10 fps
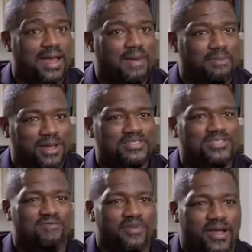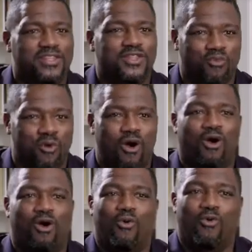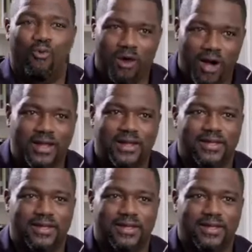I must have married the wrong one.